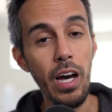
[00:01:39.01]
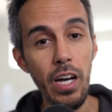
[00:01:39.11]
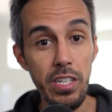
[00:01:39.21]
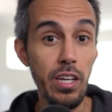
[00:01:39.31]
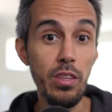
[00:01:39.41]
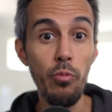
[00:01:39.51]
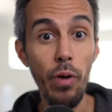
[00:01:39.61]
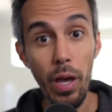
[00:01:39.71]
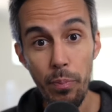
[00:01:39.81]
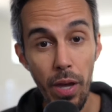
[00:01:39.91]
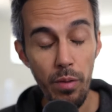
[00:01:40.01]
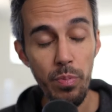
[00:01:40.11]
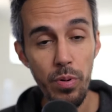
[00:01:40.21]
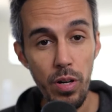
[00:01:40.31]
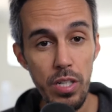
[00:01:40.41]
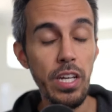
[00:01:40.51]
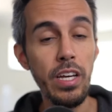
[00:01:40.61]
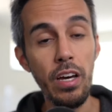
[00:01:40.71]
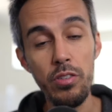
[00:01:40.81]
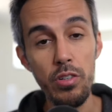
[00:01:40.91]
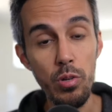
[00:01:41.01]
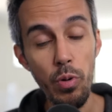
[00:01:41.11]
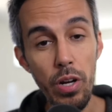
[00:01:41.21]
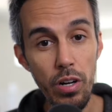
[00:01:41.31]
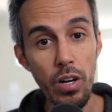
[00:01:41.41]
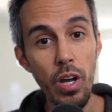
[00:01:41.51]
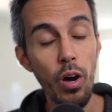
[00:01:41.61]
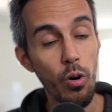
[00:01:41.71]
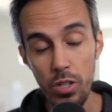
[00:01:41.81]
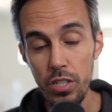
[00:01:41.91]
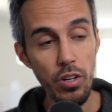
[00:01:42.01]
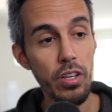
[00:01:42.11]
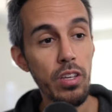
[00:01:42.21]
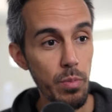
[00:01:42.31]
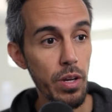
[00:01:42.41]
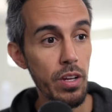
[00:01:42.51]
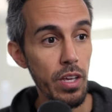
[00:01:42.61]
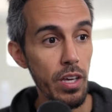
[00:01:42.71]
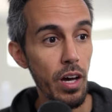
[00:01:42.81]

checking the white paper, checking out their Twitter, or just joining the community.